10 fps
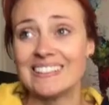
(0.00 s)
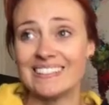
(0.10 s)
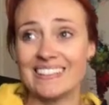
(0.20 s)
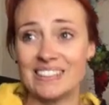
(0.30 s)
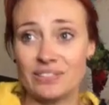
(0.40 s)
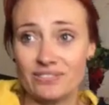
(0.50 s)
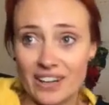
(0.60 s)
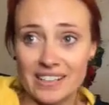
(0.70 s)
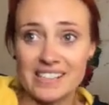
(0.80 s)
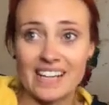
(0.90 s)
And then you
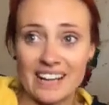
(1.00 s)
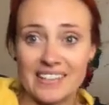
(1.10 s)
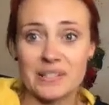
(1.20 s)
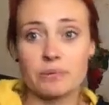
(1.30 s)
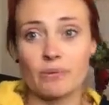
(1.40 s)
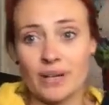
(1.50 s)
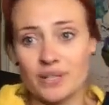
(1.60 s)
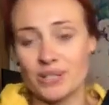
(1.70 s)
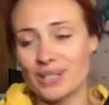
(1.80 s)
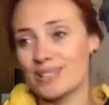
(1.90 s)
find again the
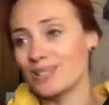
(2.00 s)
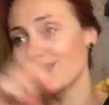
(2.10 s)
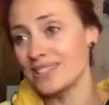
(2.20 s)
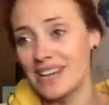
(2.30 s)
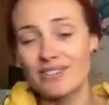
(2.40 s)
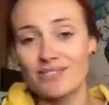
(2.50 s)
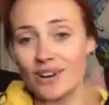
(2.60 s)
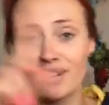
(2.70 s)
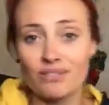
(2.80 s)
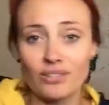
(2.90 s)
inspiration. It's just the
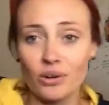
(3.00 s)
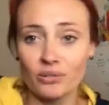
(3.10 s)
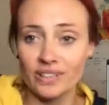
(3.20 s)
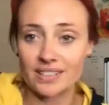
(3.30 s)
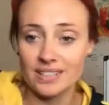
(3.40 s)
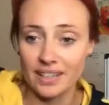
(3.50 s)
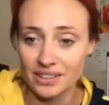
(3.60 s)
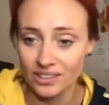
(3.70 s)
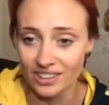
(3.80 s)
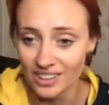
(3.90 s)
ever-evolving
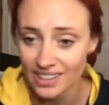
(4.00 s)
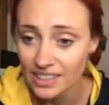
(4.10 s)
cycle.